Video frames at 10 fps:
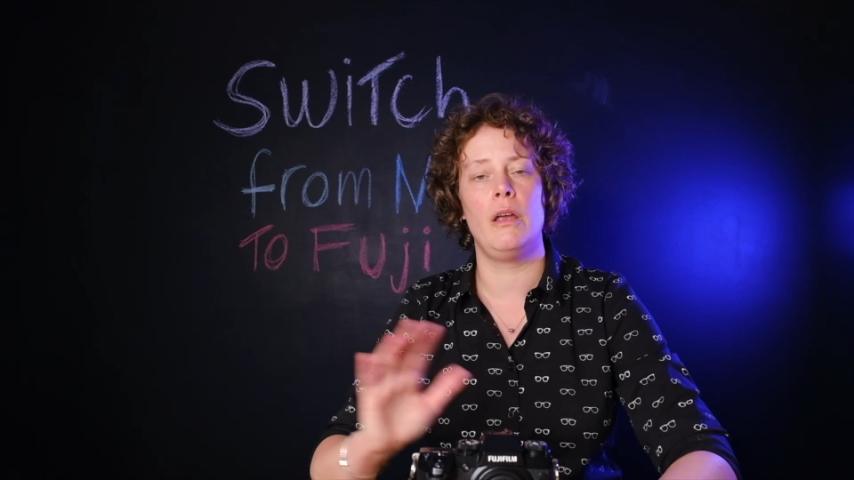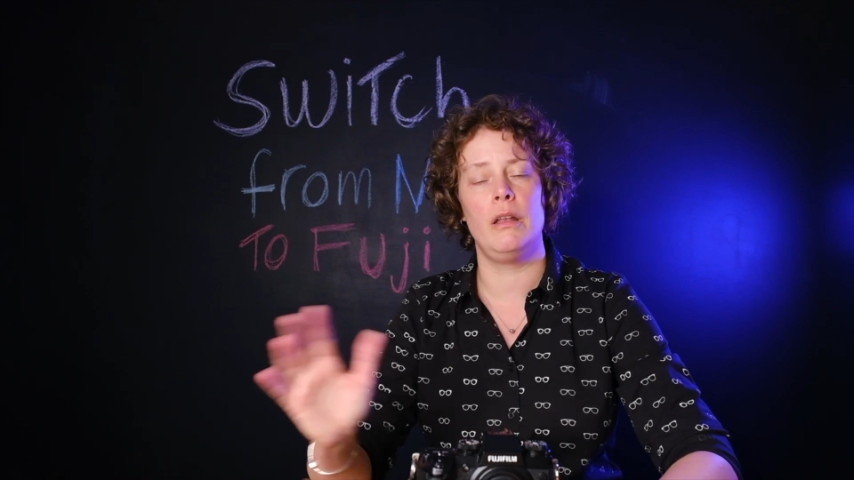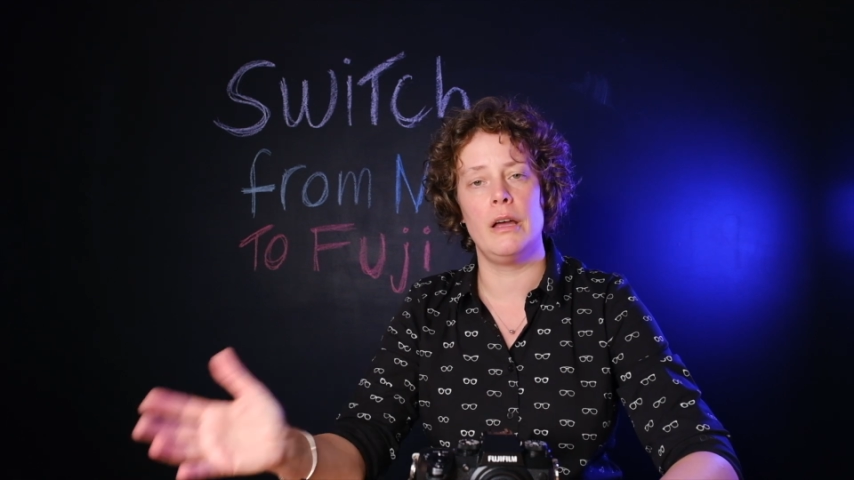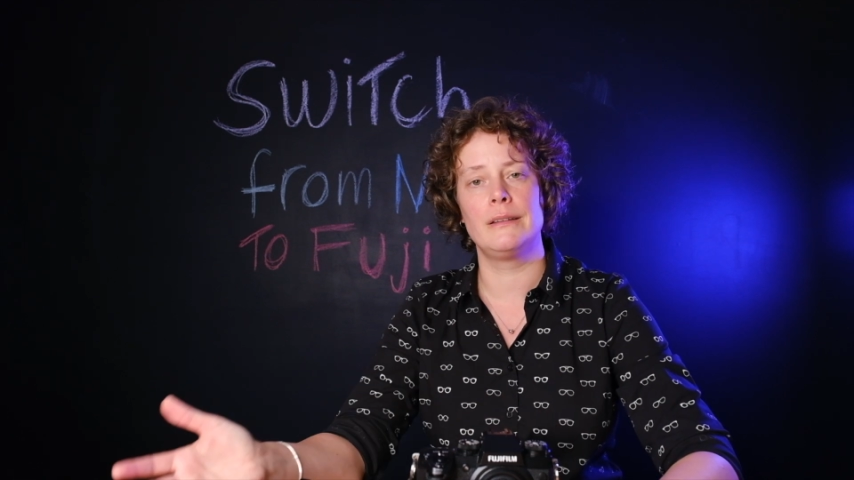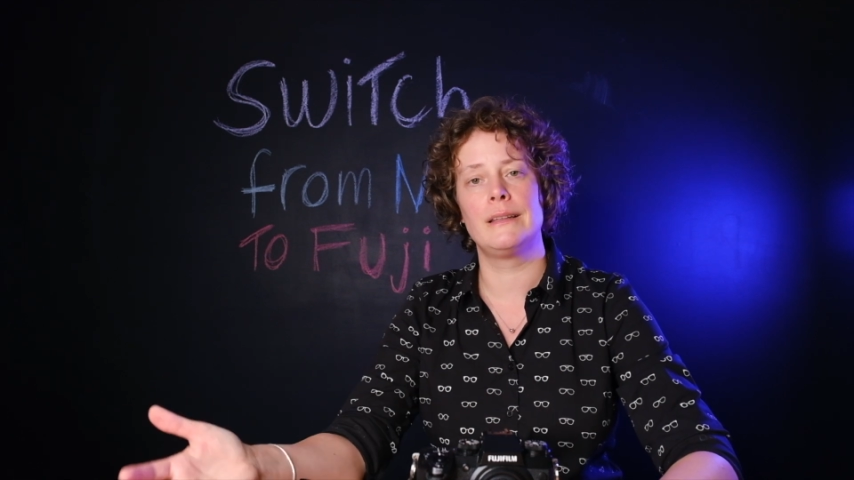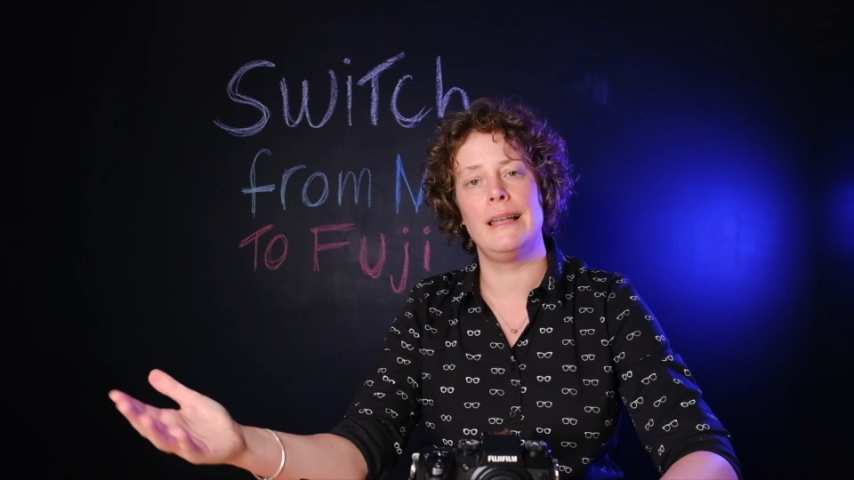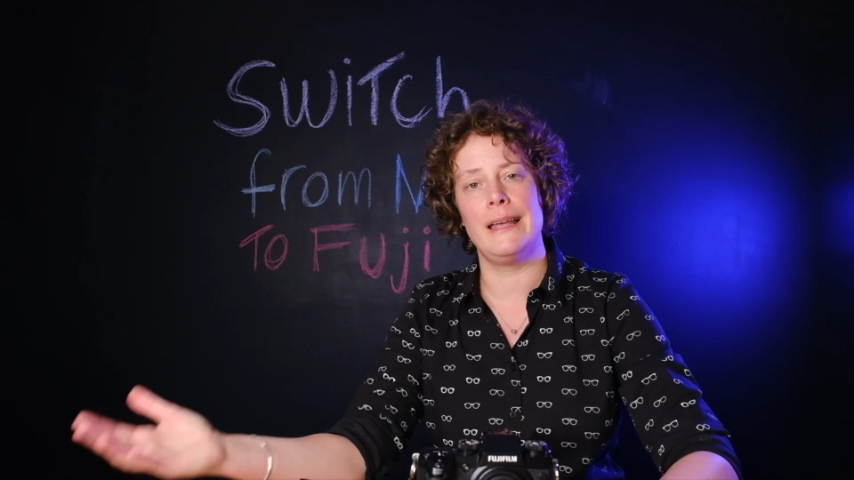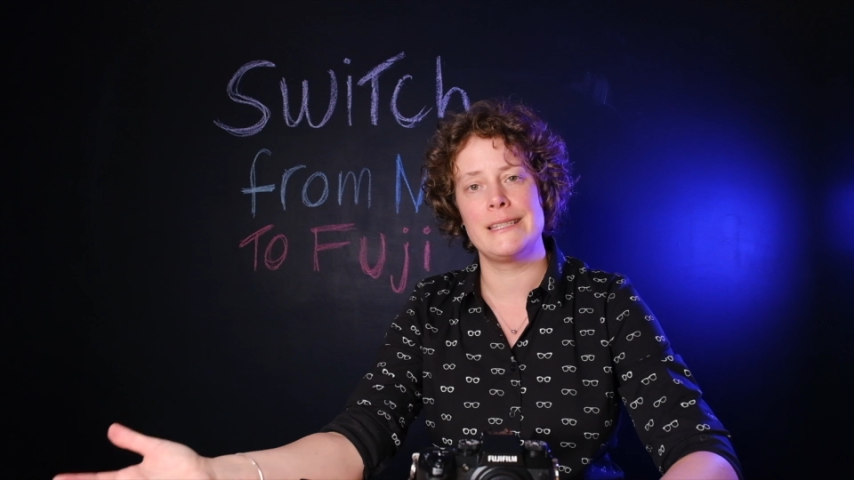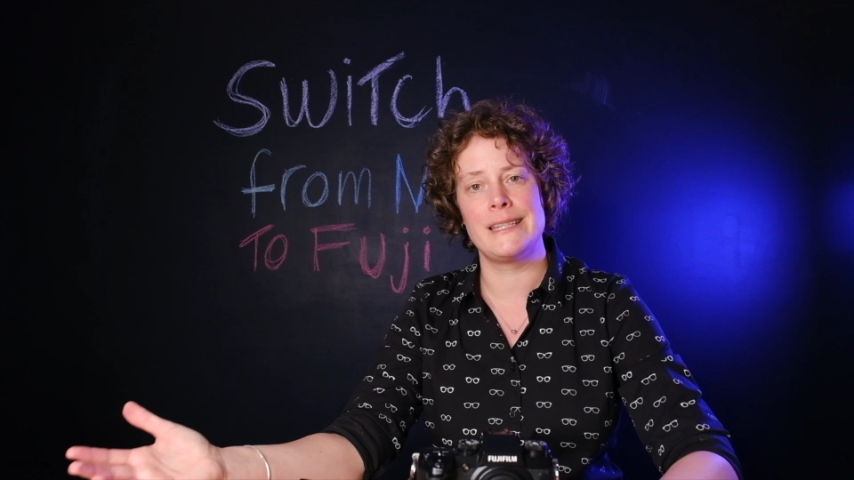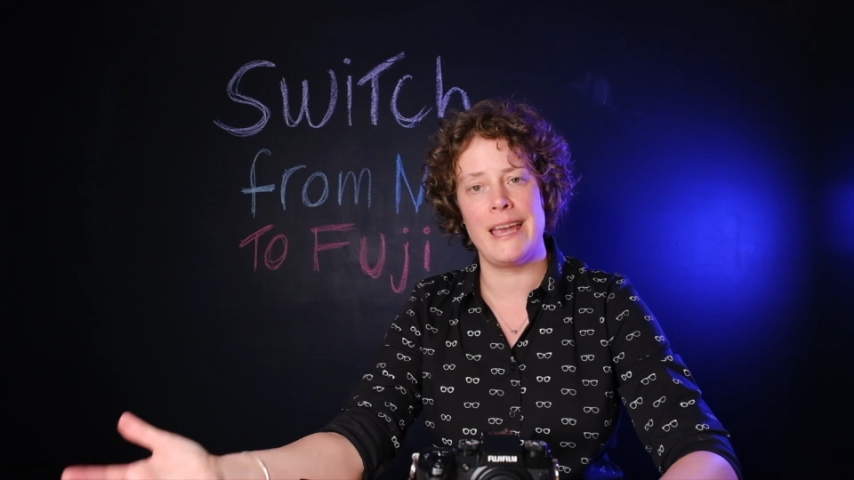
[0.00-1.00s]
a lot
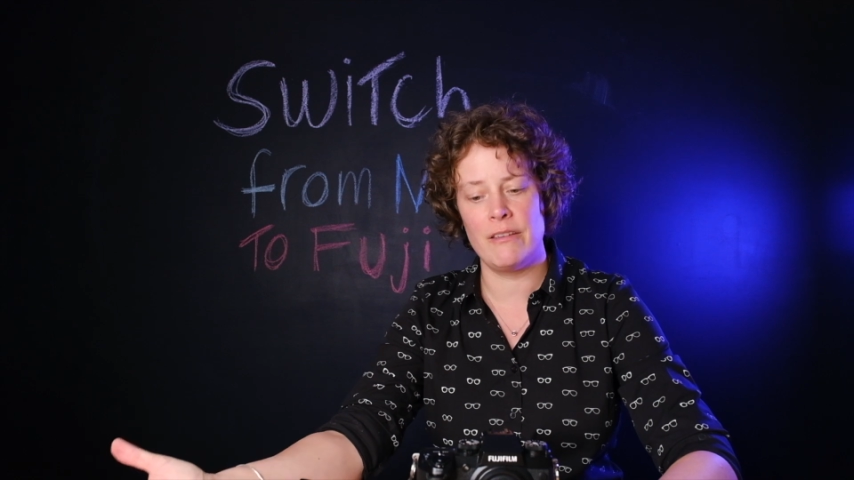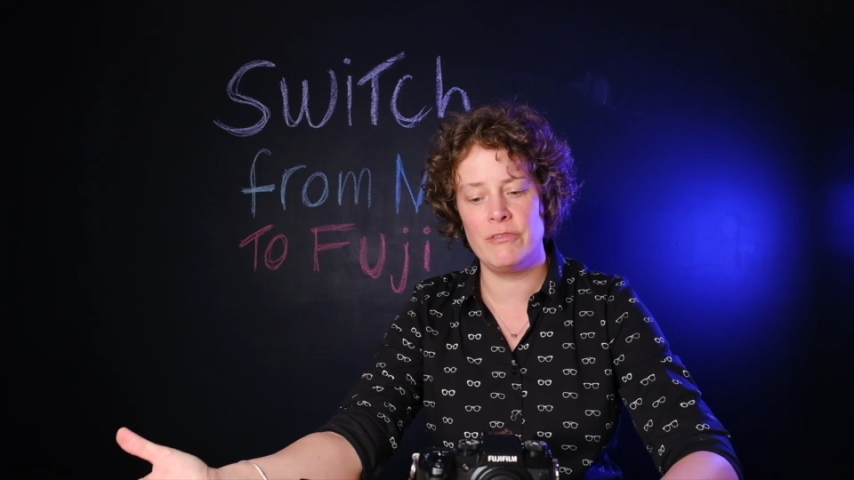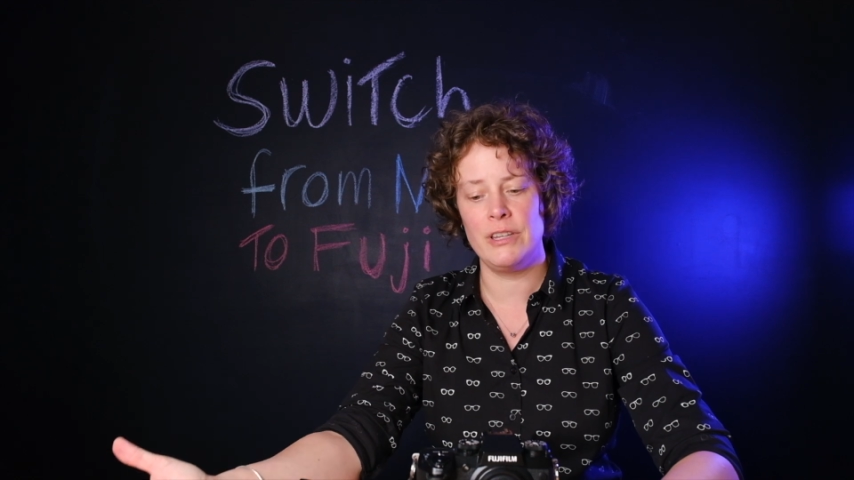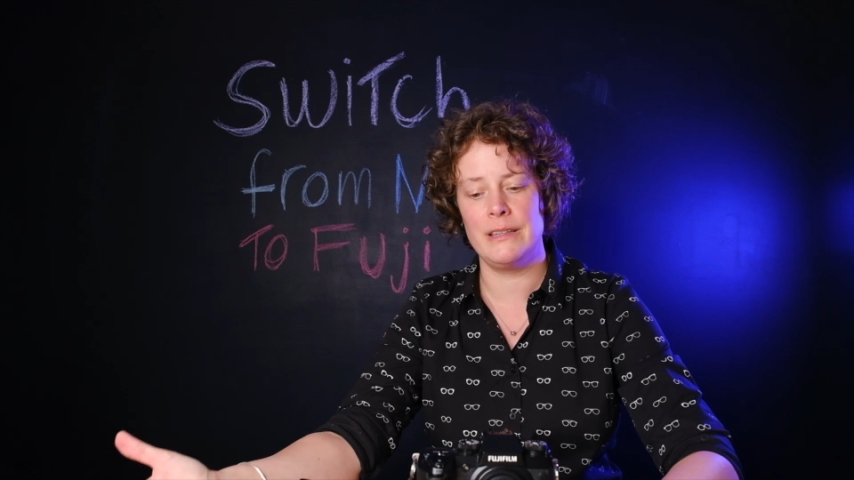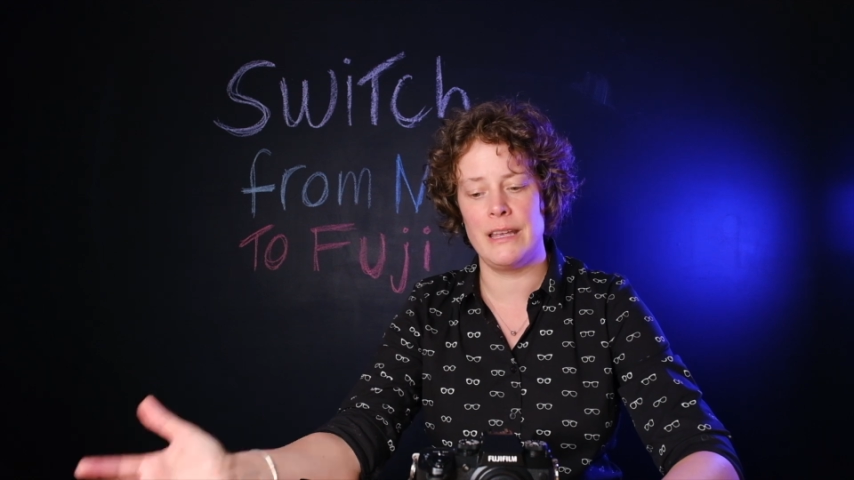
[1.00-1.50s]
less heavy